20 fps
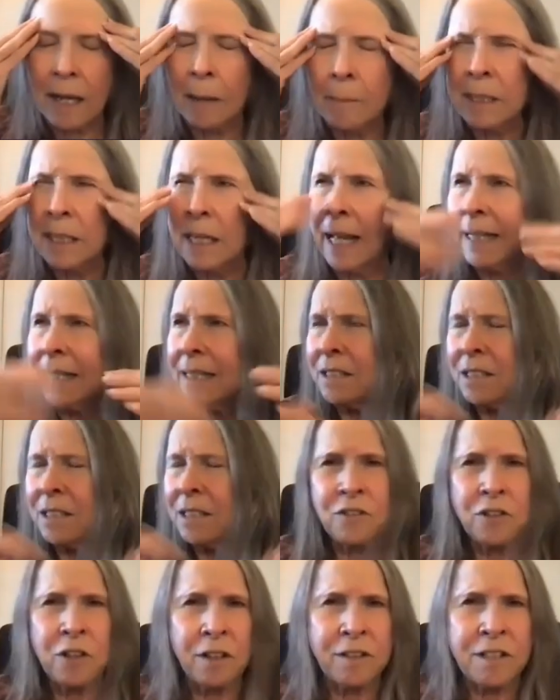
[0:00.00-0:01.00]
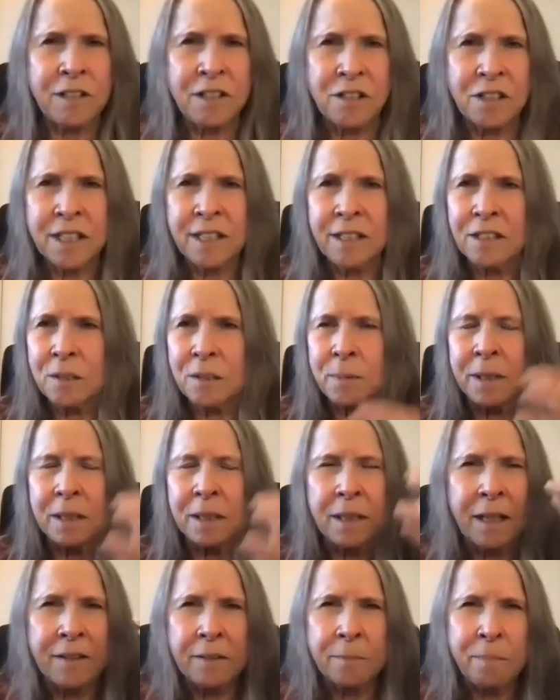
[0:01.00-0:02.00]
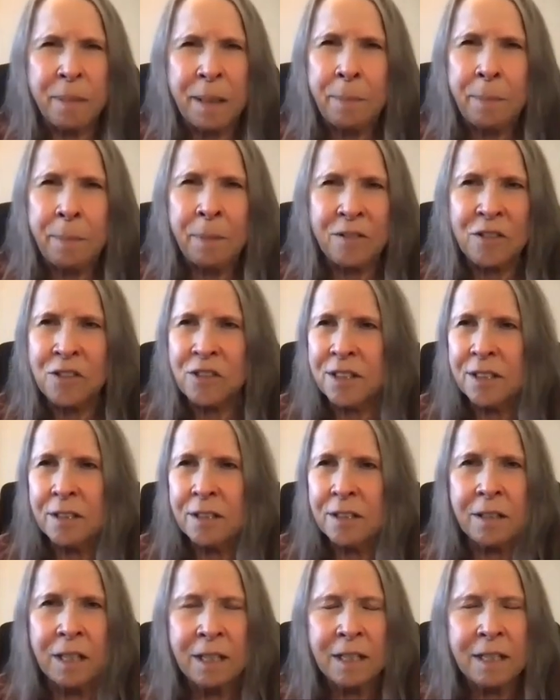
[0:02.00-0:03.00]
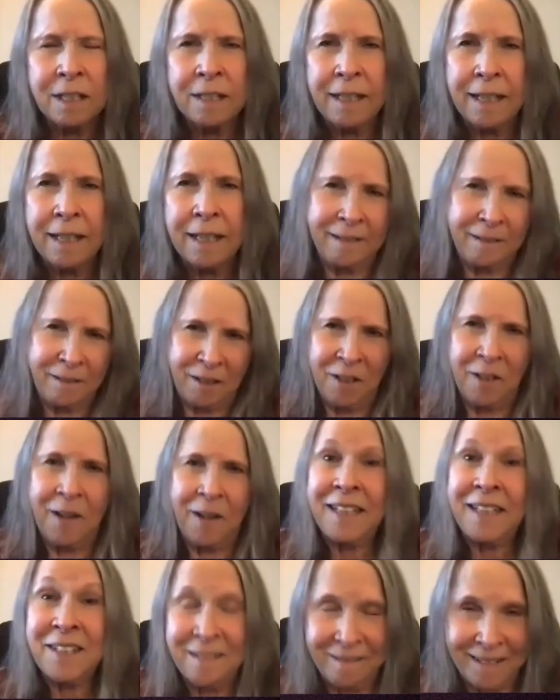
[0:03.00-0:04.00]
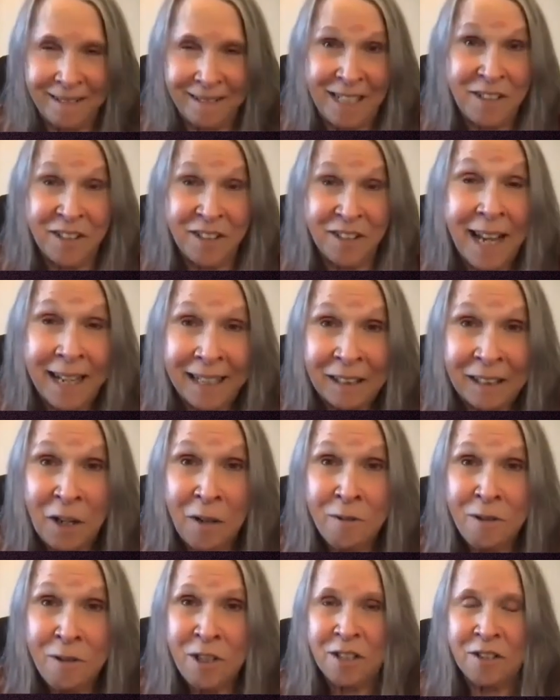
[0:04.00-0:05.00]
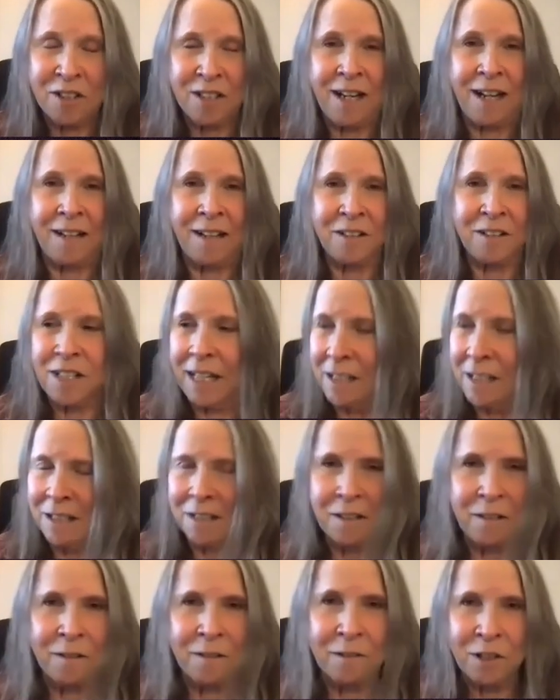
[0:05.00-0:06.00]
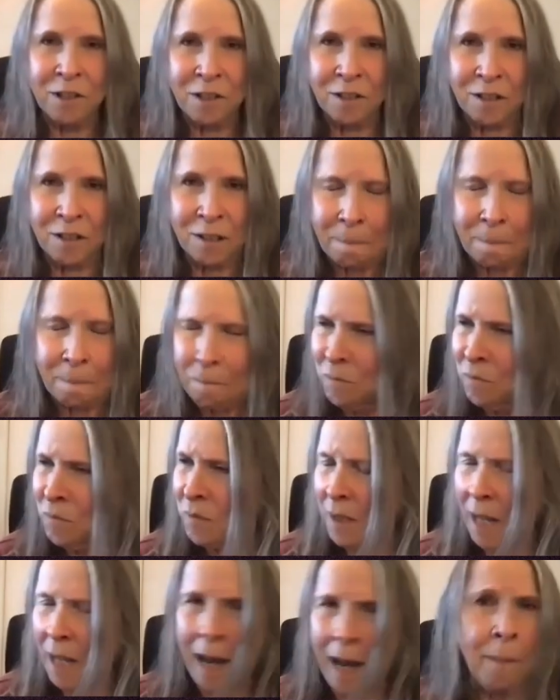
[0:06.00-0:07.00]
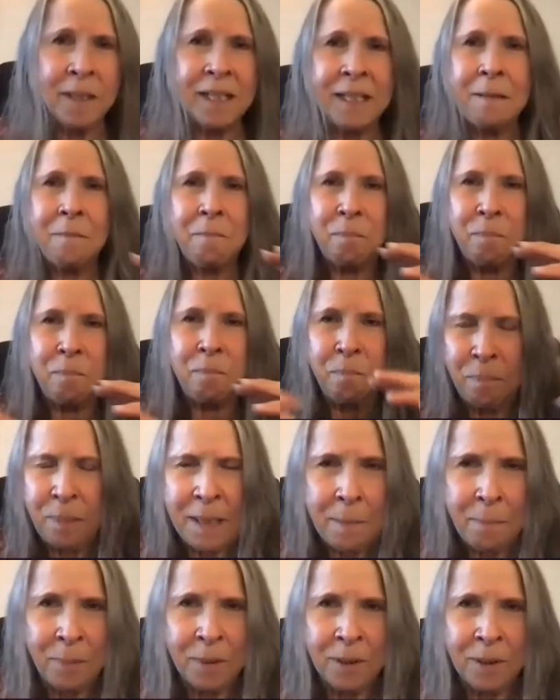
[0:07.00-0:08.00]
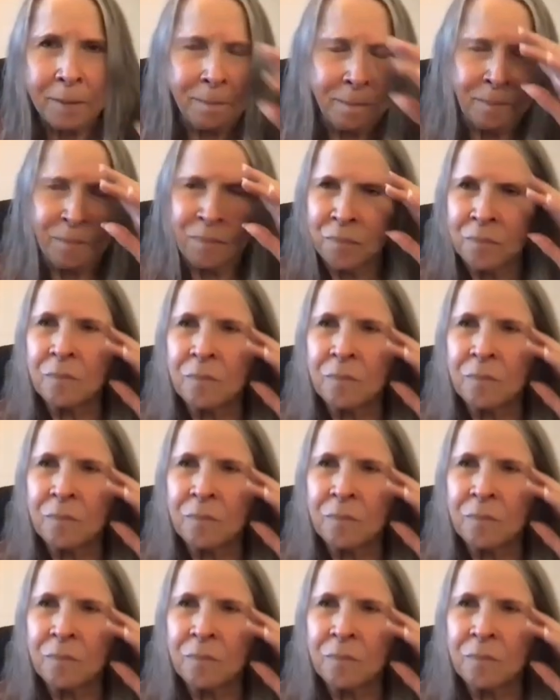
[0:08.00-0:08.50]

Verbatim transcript: I mean, I can teach all these skills, but people are still, and you know, I teach a lot of coaches, and I'll say to the coaches, how many people